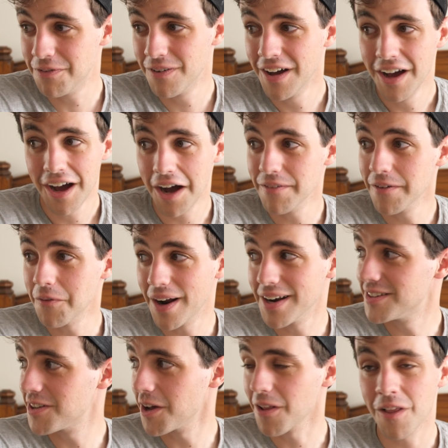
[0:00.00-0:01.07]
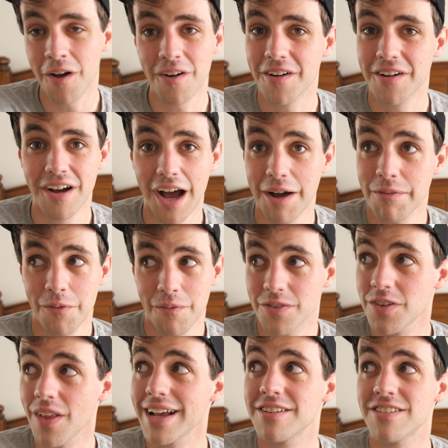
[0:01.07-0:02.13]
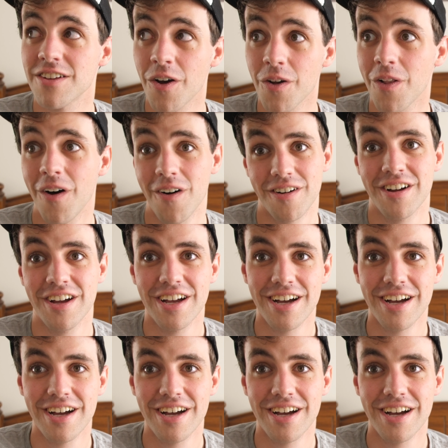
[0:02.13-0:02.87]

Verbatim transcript: I've, I've been waiting so long. I've been it's like so long.